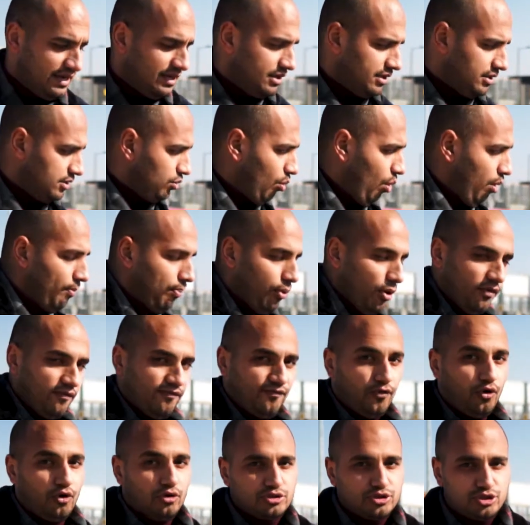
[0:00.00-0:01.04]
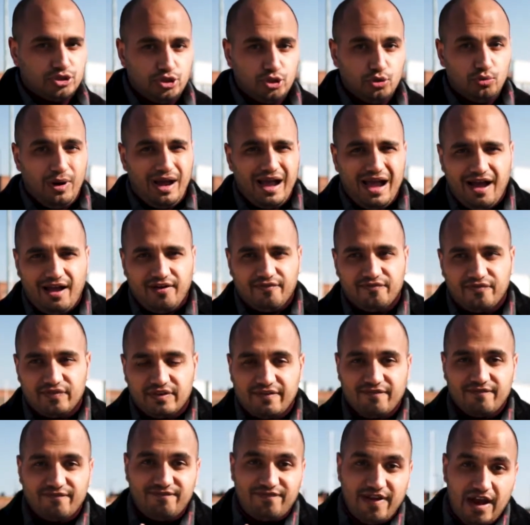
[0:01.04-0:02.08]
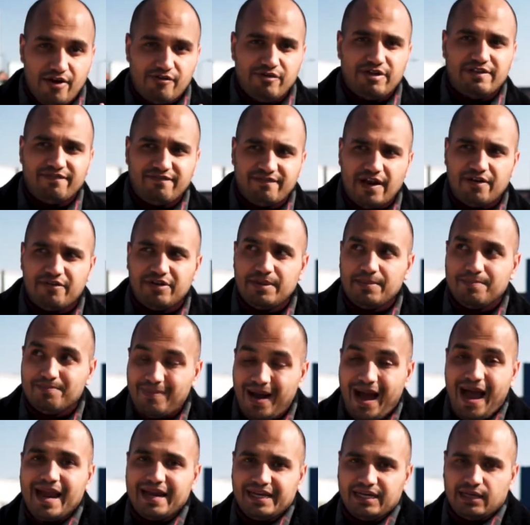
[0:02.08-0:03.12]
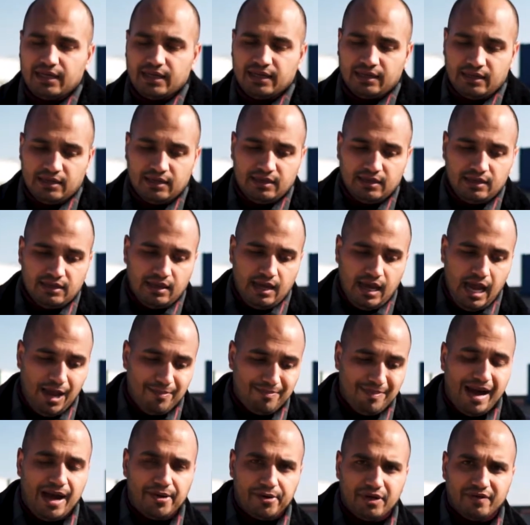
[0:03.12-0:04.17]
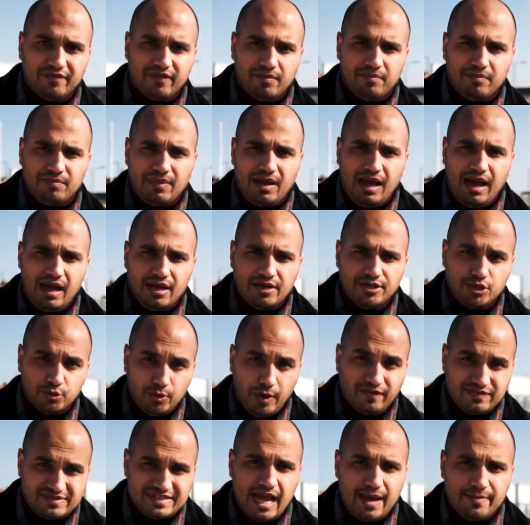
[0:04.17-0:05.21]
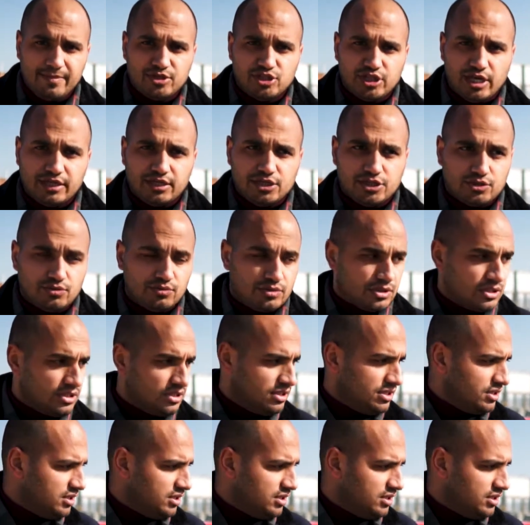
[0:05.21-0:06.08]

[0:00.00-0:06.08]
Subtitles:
The 1.4s do have very, very minor amount of them, do have timing chain issues.